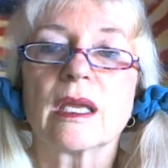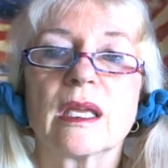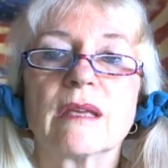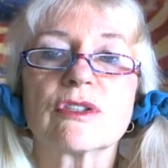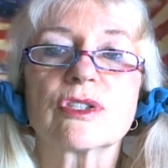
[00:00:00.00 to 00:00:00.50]

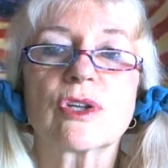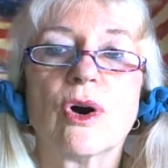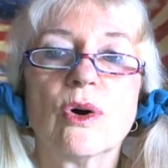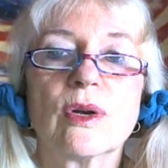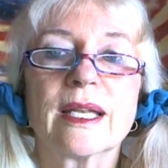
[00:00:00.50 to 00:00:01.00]
It was
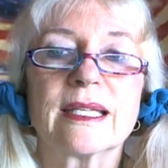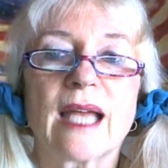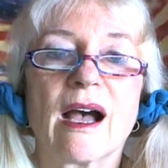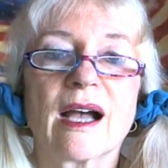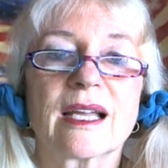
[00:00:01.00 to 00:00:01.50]
cold and
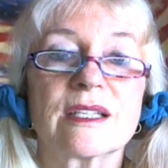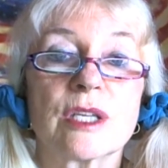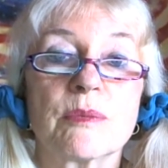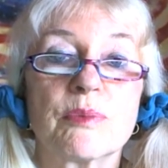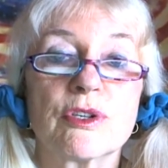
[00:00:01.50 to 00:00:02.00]
dark as
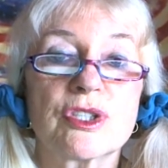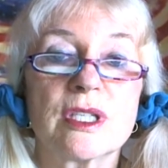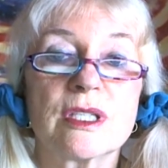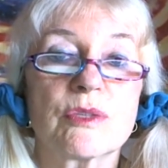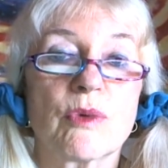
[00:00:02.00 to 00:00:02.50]
he pushed
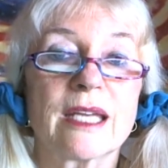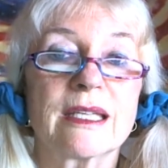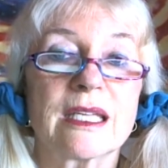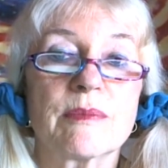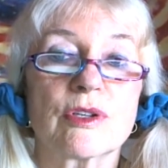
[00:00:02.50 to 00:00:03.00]
his way
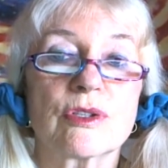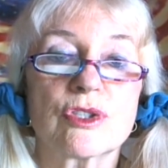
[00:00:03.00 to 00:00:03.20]
deeper